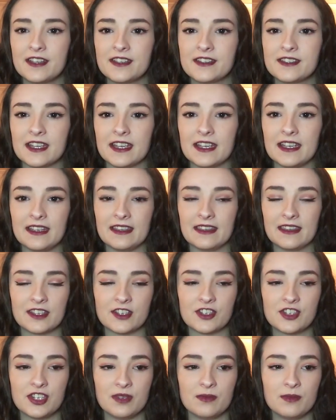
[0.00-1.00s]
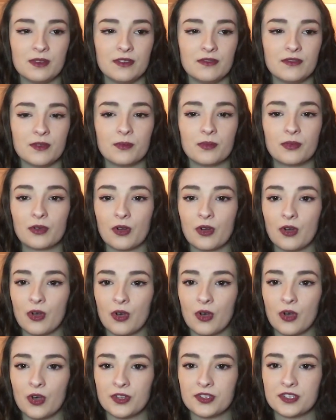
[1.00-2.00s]
saying that she'd moved
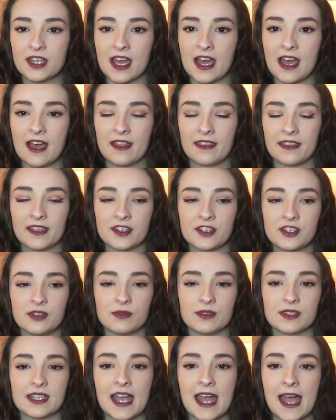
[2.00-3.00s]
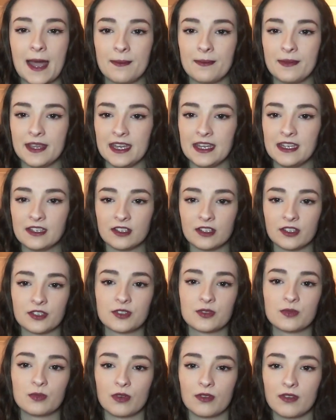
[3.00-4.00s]
abroad and that she was happy and not
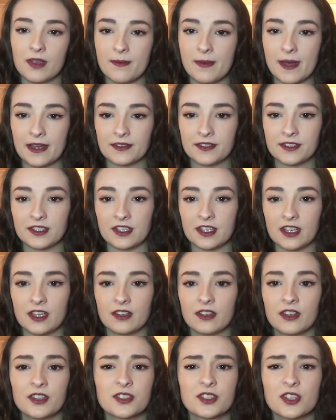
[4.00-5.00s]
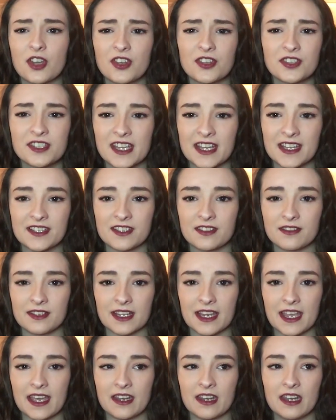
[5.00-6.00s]
to worry about her and not to contact her
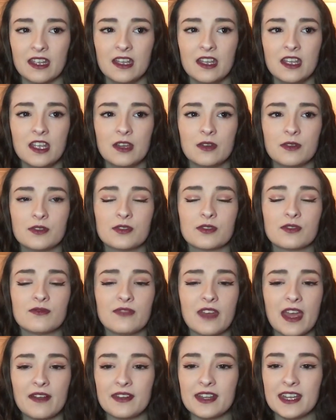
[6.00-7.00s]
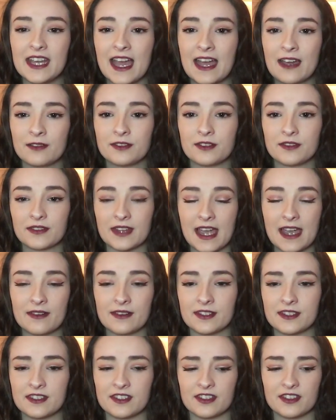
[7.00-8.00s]
again, which was very out of
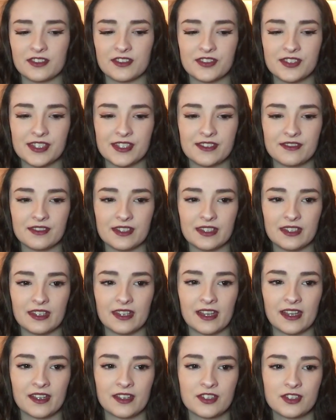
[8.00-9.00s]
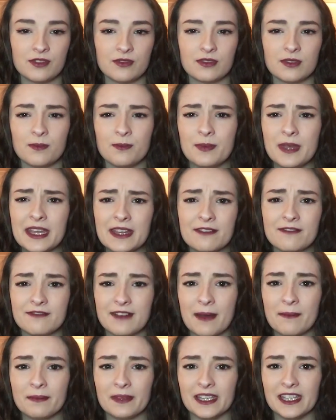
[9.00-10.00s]
character considering that she was a big
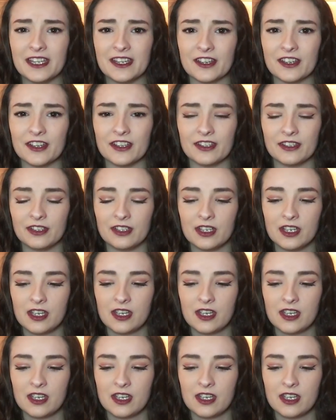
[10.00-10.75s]
family girl.